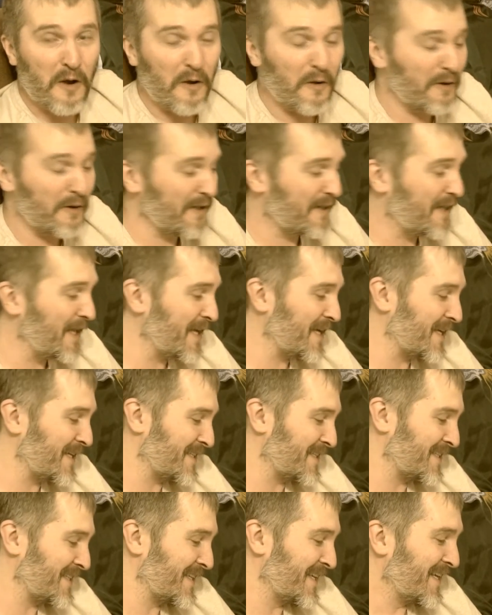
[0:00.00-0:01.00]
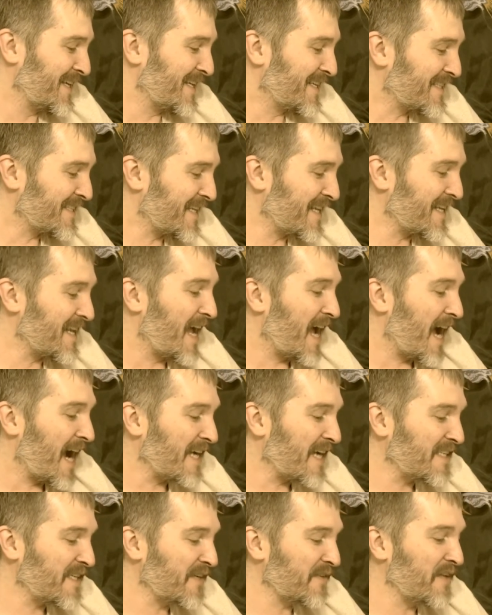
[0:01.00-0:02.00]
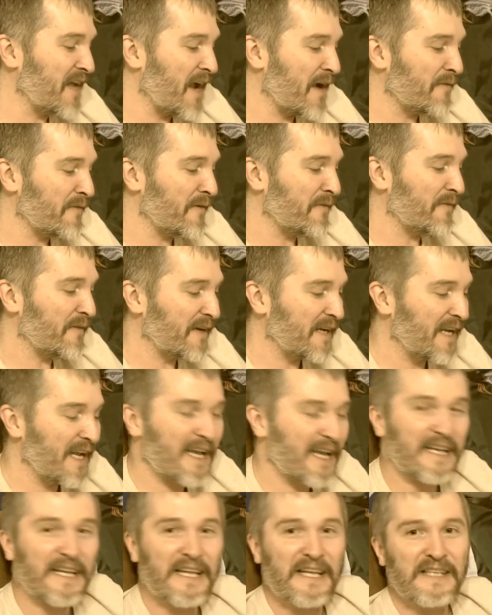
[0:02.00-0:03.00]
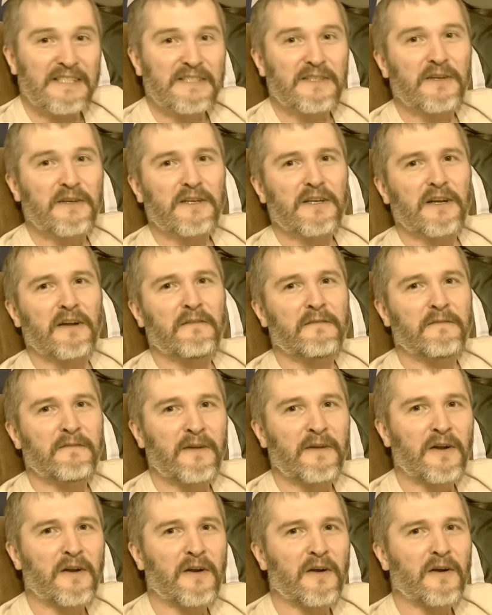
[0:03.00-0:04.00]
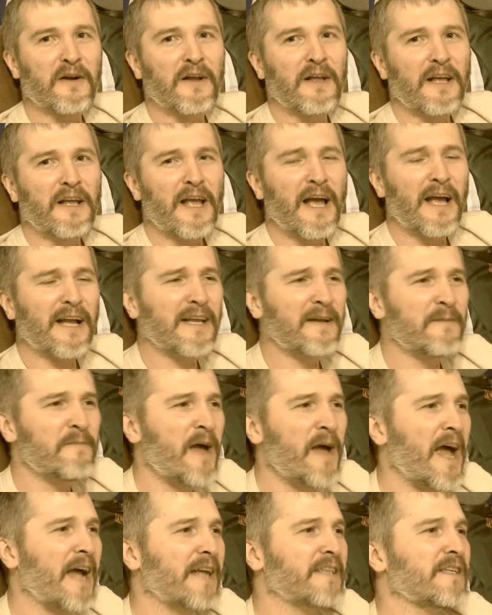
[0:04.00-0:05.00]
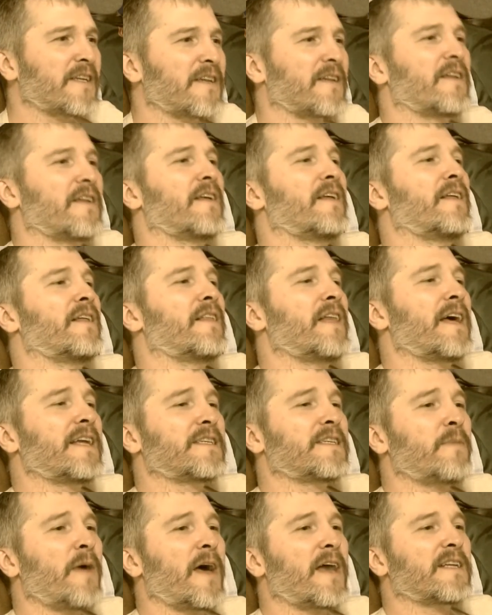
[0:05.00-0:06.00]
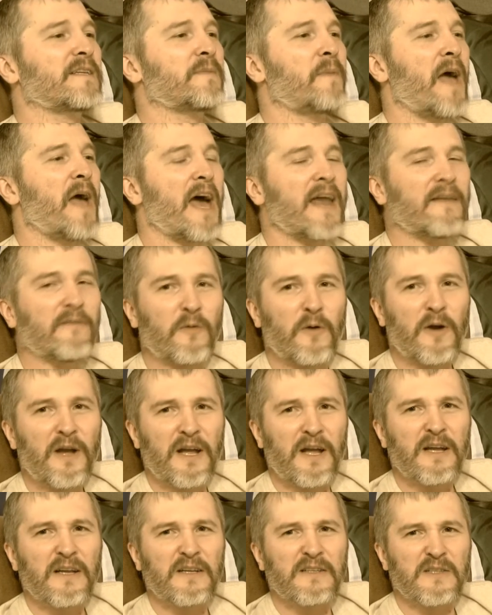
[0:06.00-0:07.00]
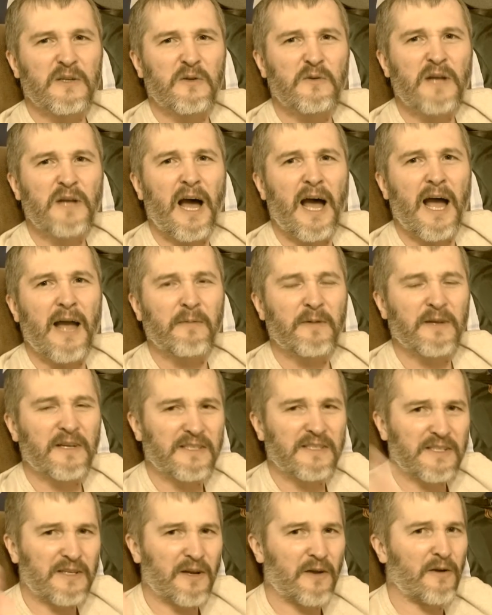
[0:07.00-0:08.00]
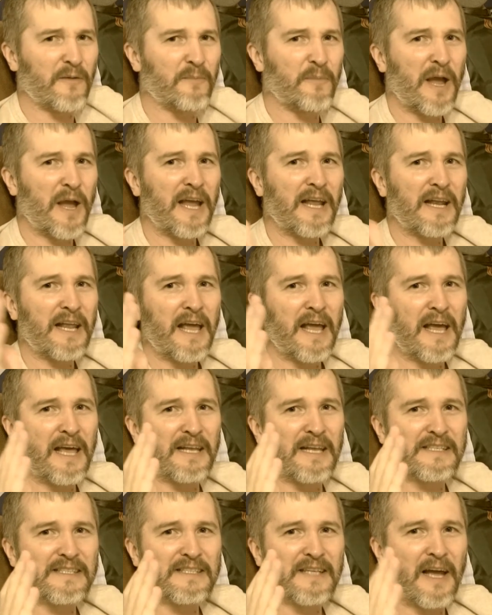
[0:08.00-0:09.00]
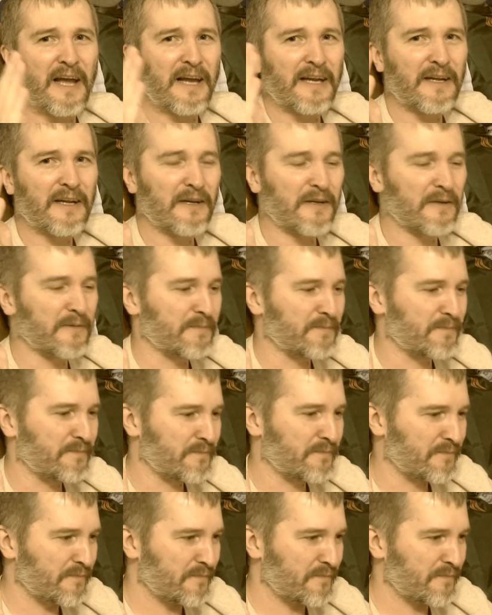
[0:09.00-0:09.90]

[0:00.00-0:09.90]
noted this said, I shall never forget his look of fear. I can imagine that's about as bad of a way to die because, you know, a bayonet, it's like a